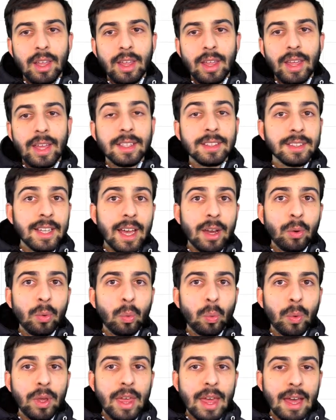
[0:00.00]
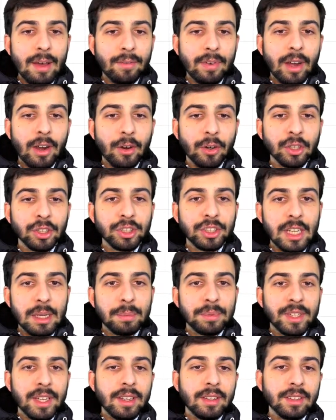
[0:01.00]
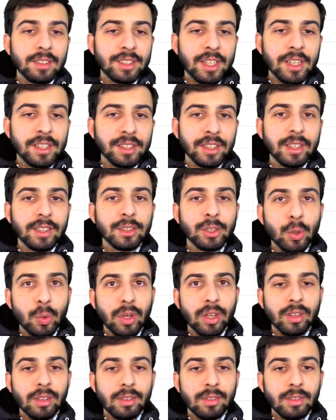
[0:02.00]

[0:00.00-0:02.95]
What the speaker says: and now we have our shape-changing token.